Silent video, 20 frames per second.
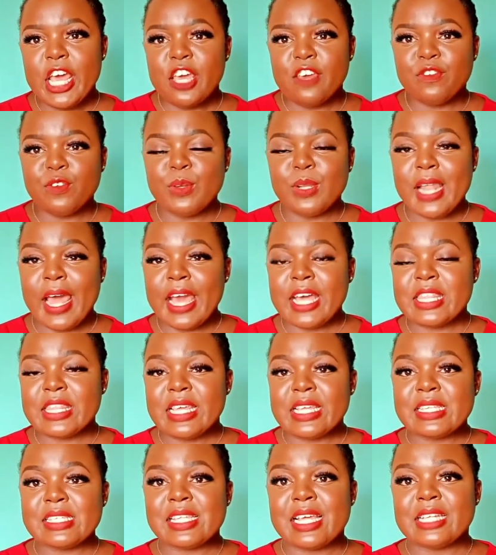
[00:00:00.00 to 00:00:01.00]
If you like
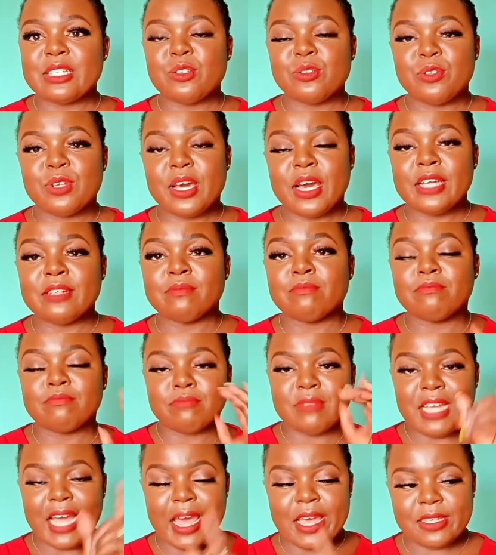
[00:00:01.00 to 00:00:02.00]
things that you do, and
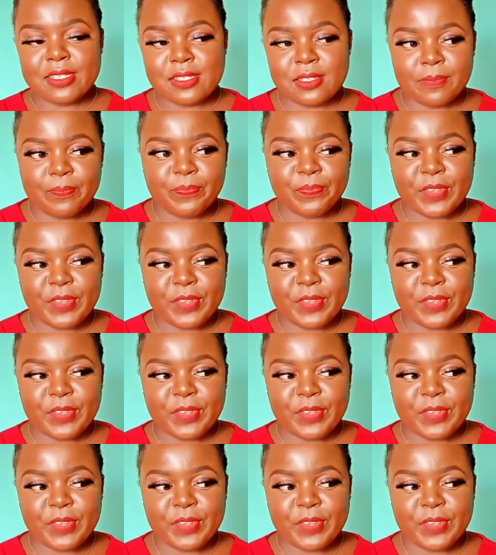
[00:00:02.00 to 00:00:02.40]
guys,